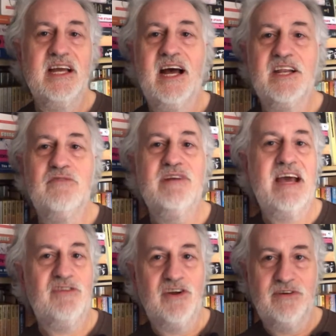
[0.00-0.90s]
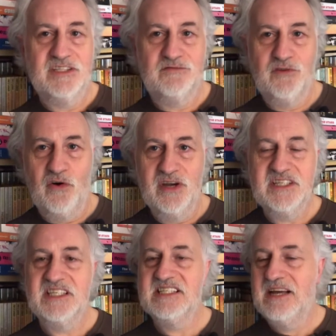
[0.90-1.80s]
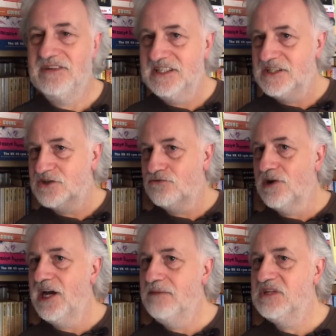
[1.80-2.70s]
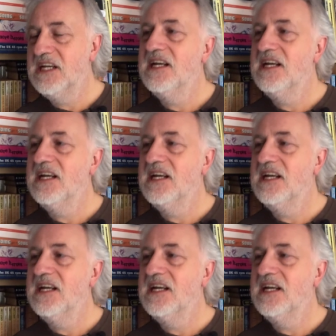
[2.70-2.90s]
and you never hear his voice. He's never described.